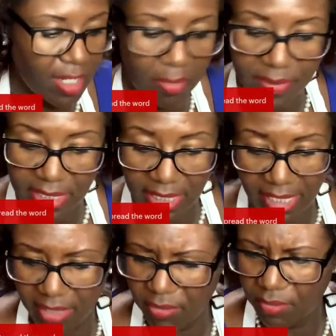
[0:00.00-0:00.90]
then y'all be
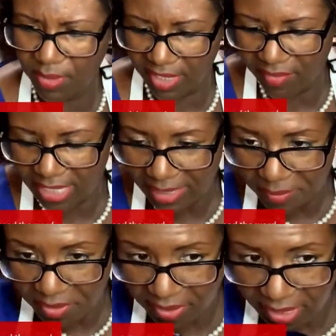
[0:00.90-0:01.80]
like, whatever
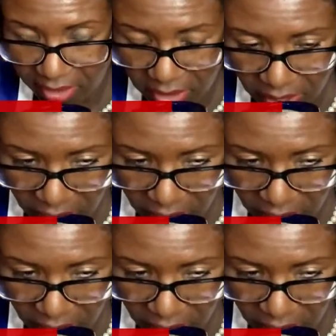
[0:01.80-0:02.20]
happened to that?